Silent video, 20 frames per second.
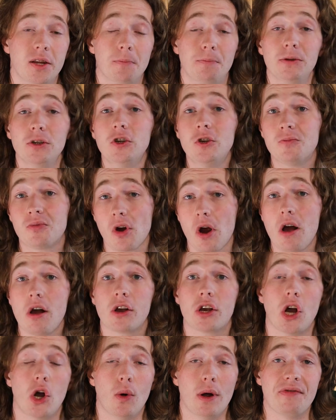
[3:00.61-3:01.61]
the blue
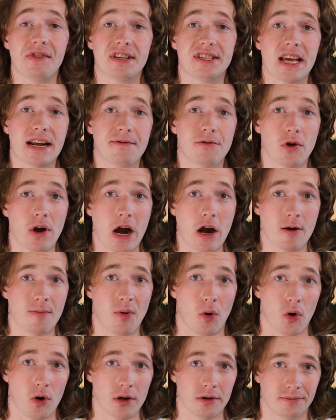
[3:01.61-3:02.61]
bronco at the Denver
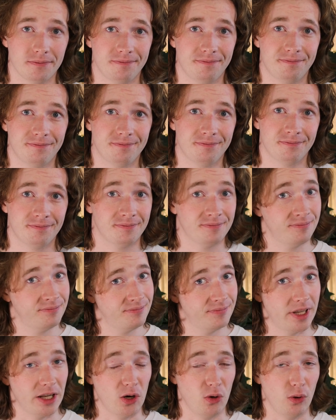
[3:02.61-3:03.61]
airport,
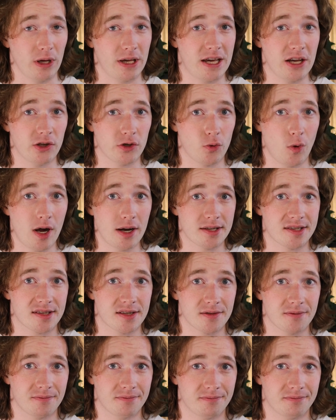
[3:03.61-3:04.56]
and only killed once,